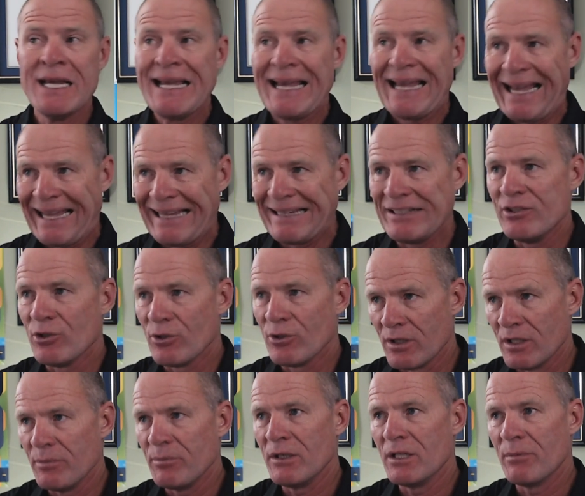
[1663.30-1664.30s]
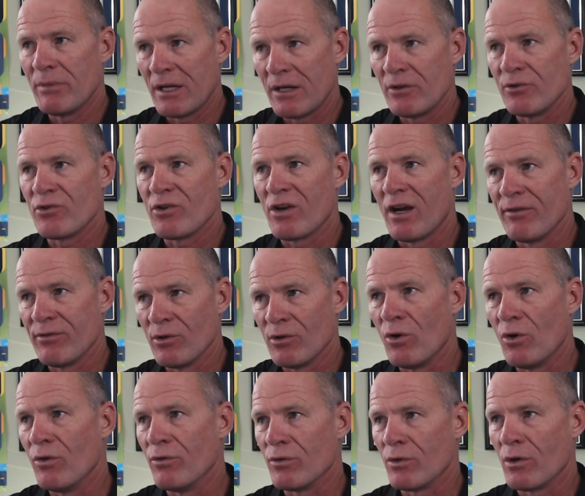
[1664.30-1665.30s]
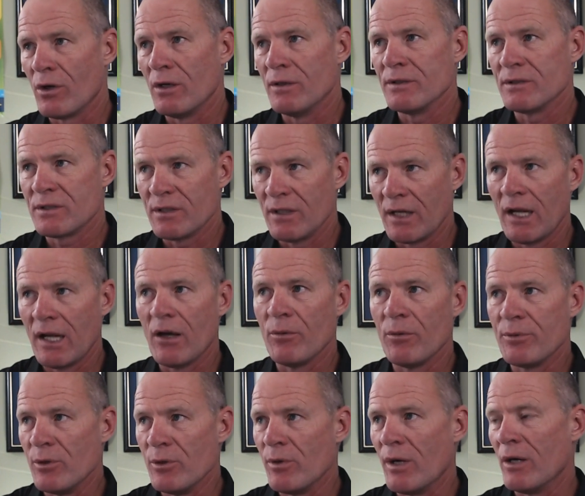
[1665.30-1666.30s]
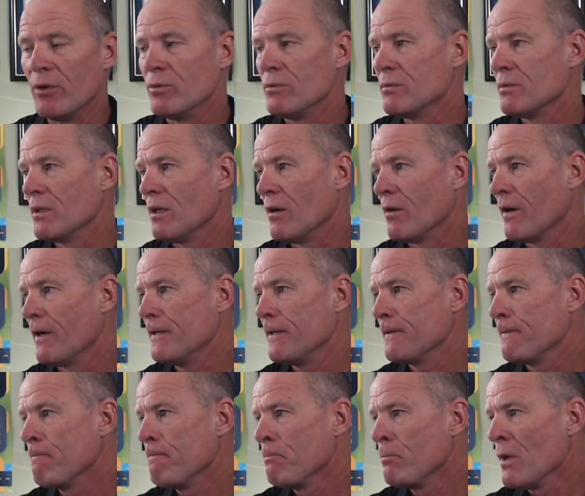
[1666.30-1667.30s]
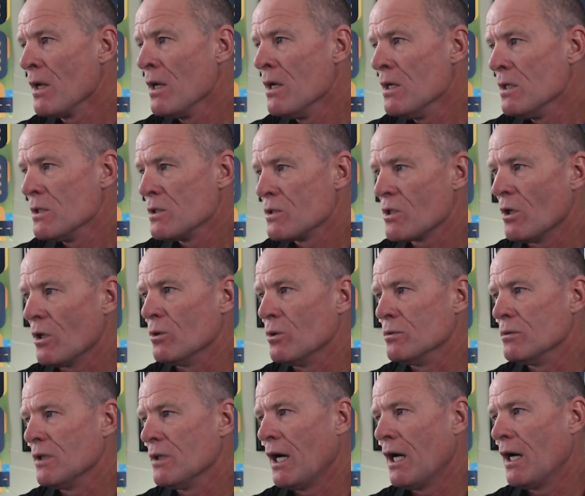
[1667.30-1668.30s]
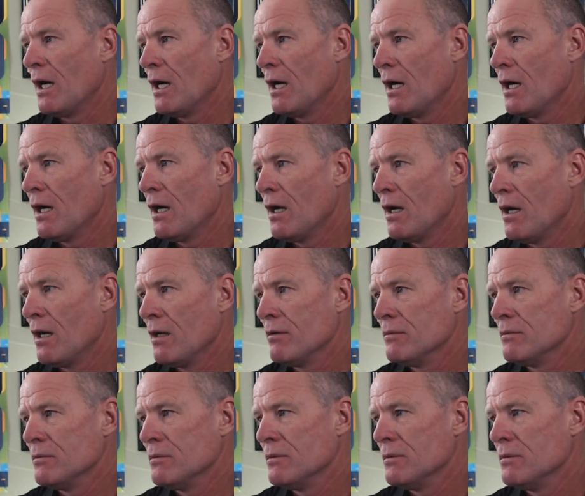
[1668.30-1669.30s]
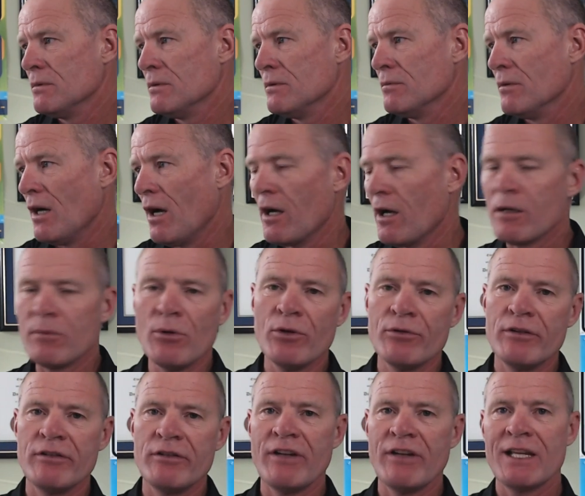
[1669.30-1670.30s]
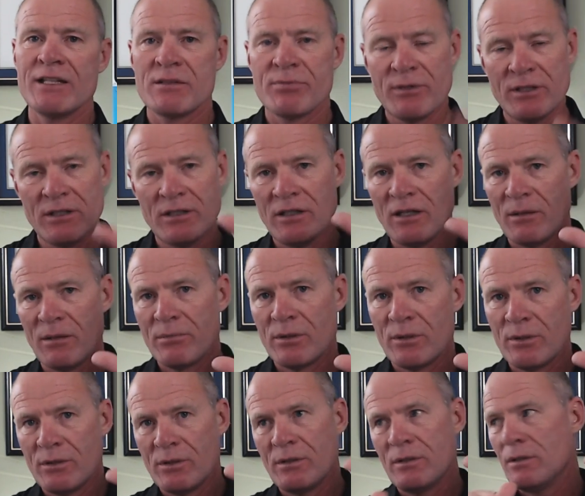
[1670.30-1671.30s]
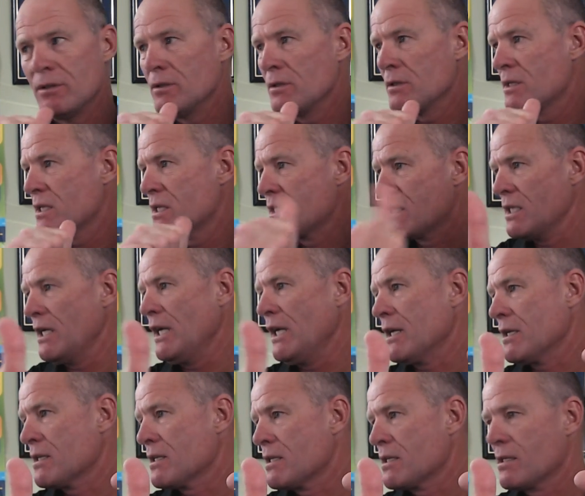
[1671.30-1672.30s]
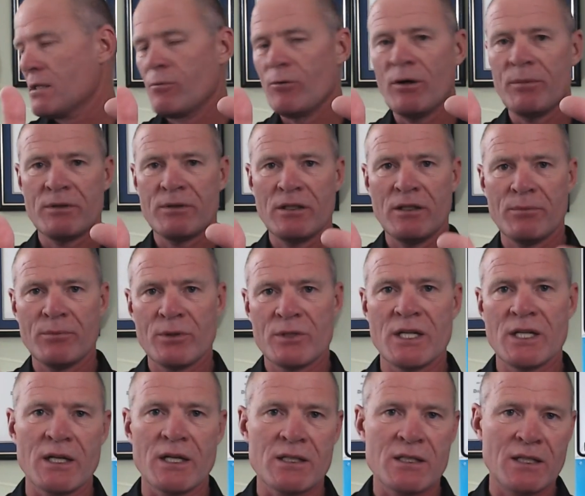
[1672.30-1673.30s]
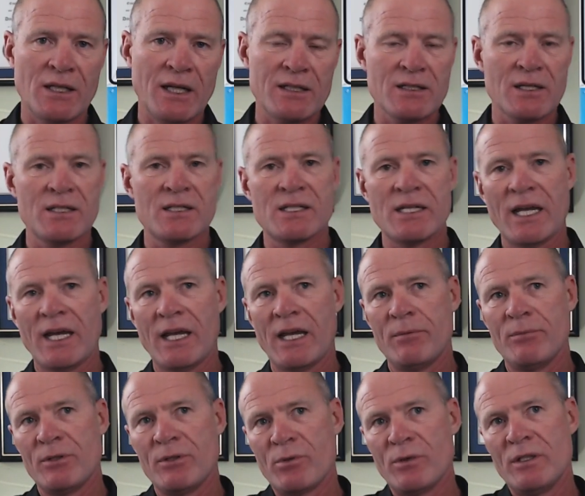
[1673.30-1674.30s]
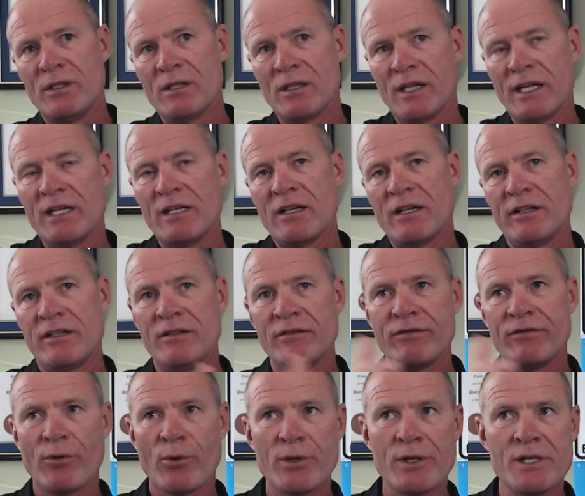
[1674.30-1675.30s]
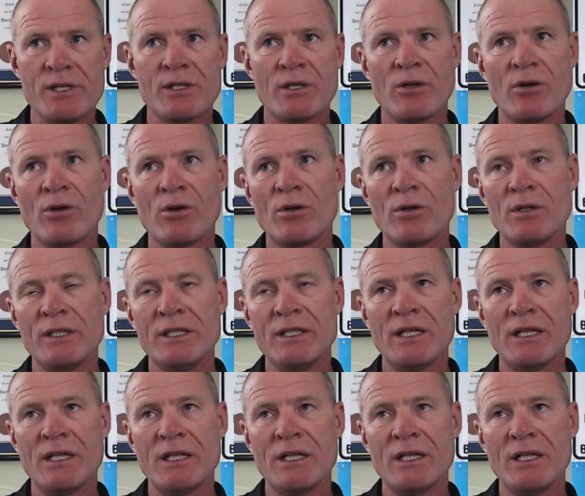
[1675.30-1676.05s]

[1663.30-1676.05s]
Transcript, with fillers: and you're going to be a better driver overall, and it's going to help you out. All right. So automotive advancement number 6. We're up to number 6. And as I said, between the late 1940s and early